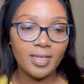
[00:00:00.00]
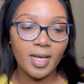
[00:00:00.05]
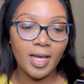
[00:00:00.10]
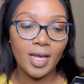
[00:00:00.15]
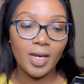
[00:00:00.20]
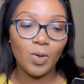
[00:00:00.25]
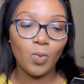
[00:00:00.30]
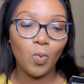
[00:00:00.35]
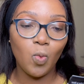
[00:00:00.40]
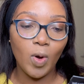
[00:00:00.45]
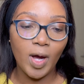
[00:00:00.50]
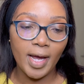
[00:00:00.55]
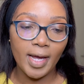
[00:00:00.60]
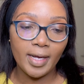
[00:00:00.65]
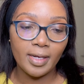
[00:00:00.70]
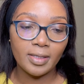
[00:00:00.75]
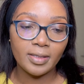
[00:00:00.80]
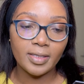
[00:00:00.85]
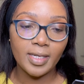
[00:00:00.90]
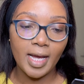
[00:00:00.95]
and
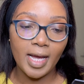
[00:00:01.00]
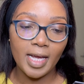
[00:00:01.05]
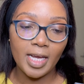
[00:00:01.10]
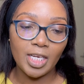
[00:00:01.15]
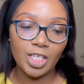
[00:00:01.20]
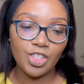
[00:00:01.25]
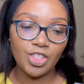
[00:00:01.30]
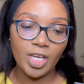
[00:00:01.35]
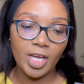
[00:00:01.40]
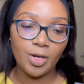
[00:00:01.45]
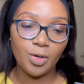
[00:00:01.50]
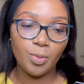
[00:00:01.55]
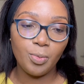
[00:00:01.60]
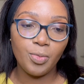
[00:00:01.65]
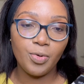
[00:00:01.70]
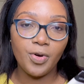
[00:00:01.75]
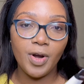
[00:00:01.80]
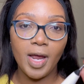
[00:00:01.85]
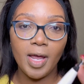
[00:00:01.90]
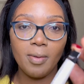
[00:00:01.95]
Wild eyeshadow
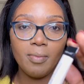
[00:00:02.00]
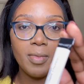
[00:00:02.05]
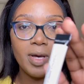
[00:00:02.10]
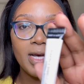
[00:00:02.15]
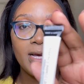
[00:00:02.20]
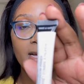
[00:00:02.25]
primer.